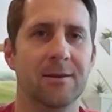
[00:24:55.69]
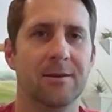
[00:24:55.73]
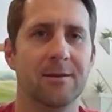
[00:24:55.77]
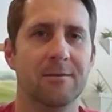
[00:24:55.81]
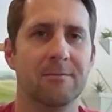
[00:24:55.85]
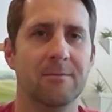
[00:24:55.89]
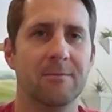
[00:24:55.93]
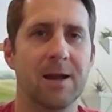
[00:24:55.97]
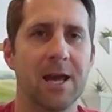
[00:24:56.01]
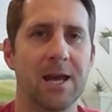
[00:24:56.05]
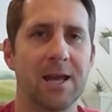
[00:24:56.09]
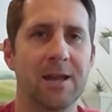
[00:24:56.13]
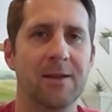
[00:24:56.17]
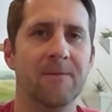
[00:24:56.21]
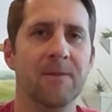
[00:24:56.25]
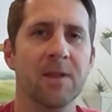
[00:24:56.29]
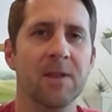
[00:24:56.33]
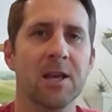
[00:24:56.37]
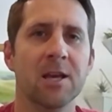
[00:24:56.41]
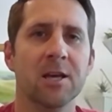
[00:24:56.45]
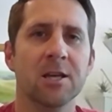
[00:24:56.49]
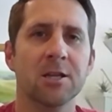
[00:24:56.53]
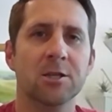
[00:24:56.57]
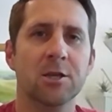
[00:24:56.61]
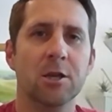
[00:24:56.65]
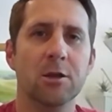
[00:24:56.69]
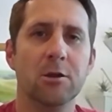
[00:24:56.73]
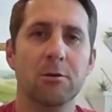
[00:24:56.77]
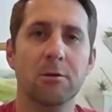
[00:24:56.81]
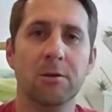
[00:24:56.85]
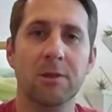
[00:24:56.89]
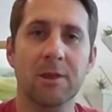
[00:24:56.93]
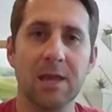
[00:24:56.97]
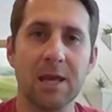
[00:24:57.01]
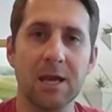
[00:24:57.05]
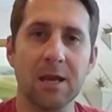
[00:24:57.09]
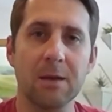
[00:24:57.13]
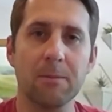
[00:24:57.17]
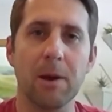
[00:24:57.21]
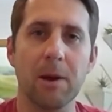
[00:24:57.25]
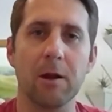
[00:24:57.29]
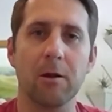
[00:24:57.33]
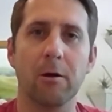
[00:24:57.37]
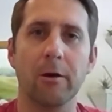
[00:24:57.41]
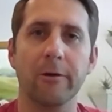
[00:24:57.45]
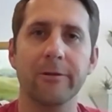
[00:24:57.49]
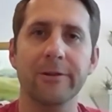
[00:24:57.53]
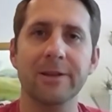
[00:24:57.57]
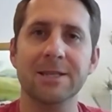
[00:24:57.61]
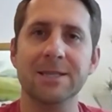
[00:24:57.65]
right? So you think about
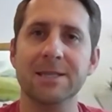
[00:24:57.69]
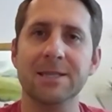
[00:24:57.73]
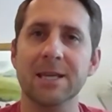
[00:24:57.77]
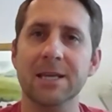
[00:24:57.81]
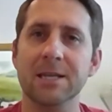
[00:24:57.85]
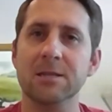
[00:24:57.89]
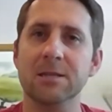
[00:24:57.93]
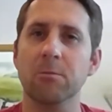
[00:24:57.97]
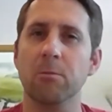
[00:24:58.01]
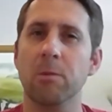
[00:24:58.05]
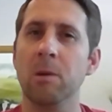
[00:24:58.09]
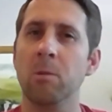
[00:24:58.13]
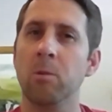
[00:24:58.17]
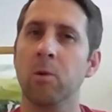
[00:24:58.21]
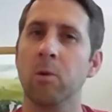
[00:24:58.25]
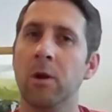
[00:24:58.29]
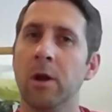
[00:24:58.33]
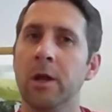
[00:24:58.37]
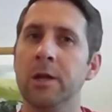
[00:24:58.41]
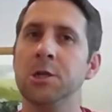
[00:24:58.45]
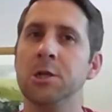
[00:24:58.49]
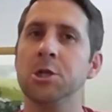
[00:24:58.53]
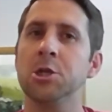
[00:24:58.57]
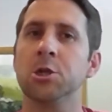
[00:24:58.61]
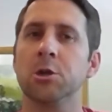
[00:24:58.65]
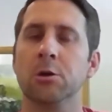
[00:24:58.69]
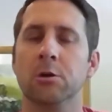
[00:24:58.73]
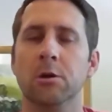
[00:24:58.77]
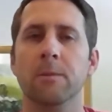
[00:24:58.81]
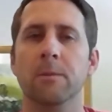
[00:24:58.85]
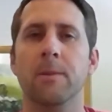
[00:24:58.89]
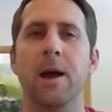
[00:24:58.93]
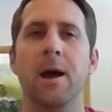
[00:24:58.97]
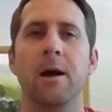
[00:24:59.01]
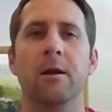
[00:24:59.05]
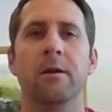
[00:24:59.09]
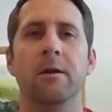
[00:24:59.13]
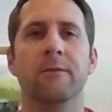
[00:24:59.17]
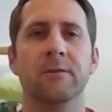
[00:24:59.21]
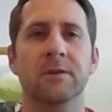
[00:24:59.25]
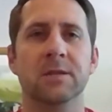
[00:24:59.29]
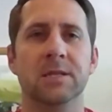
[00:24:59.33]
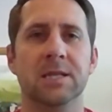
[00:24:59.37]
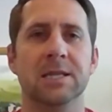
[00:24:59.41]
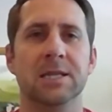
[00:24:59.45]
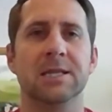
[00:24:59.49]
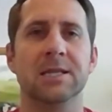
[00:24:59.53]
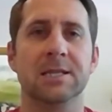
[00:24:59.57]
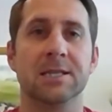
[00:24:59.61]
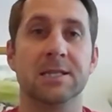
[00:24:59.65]
all these things that we were unsure about
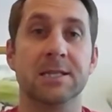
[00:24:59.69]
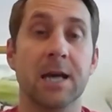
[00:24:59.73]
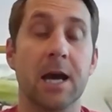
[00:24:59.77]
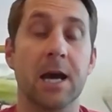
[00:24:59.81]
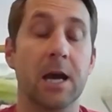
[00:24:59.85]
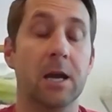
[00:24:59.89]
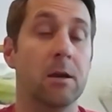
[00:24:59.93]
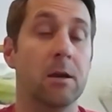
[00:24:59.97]
as a society,